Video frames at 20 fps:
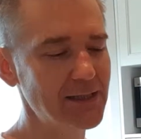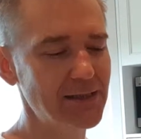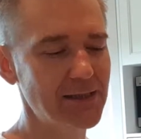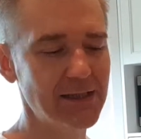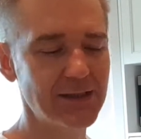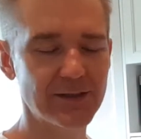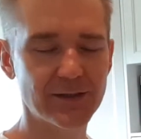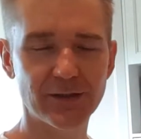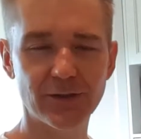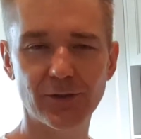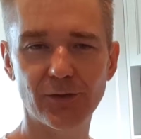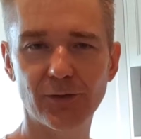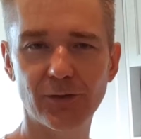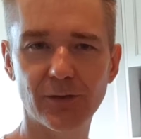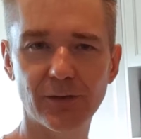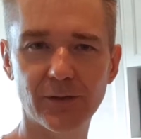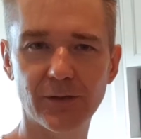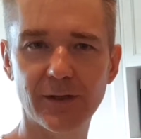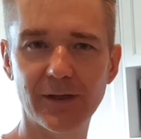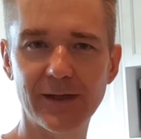into
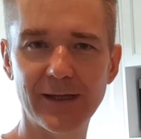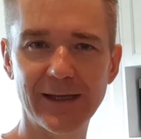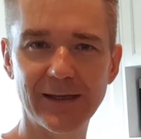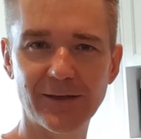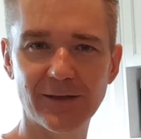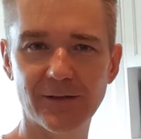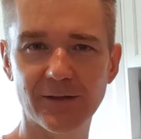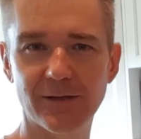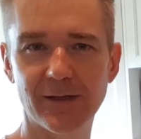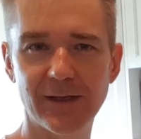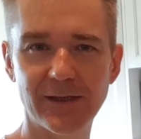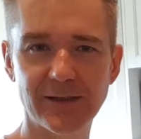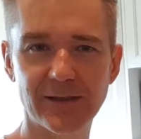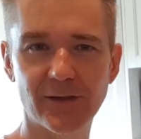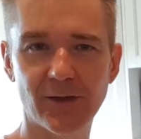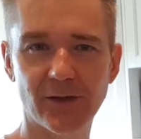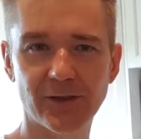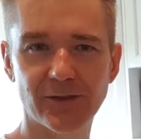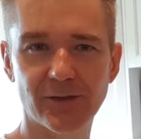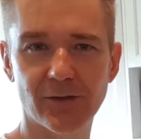your
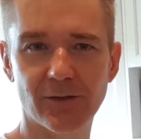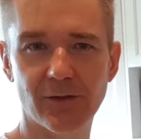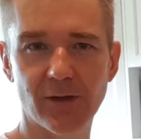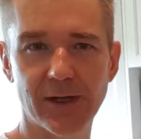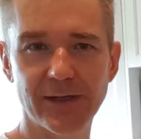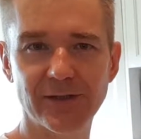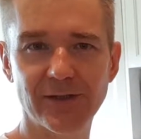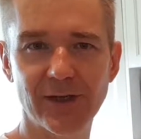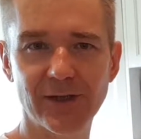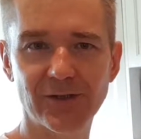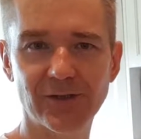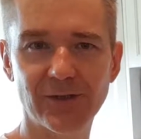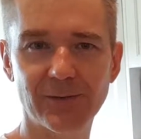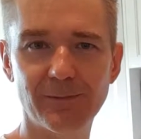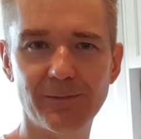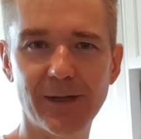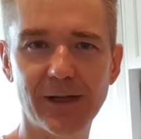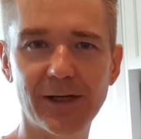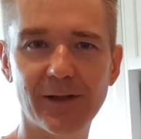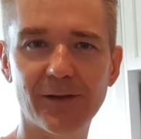digestion
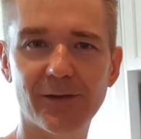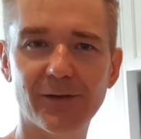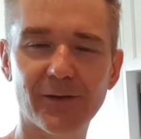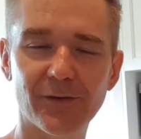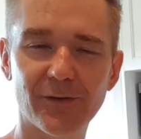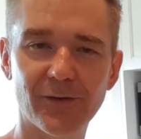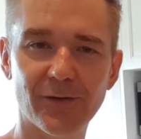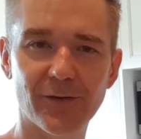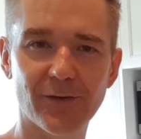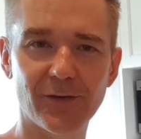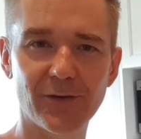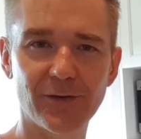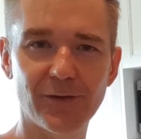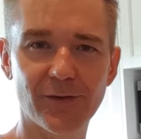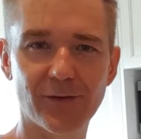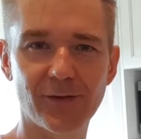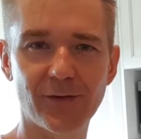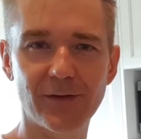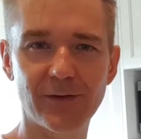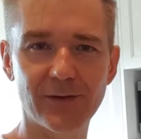better
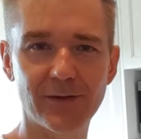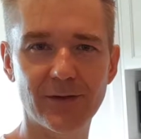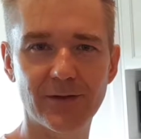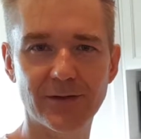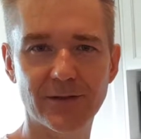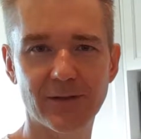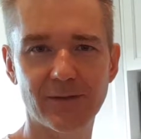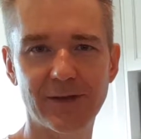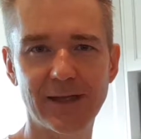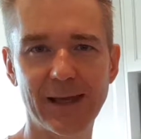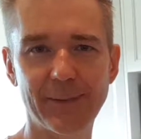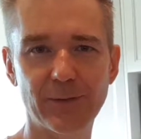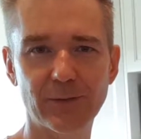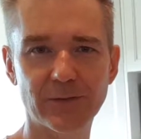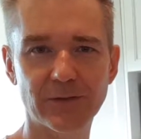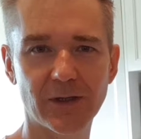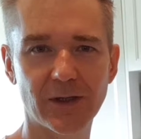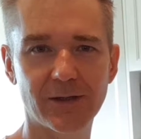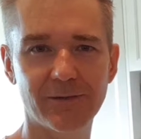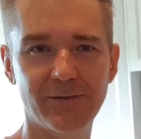through the use of the apple
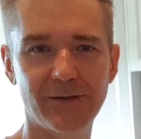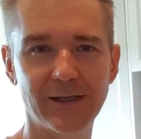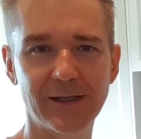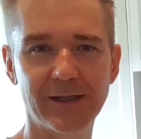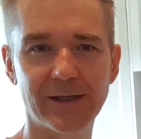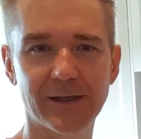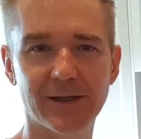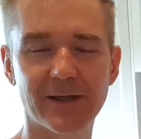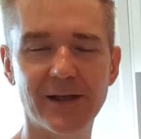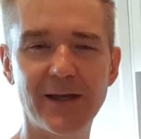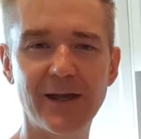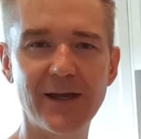cider vinegar.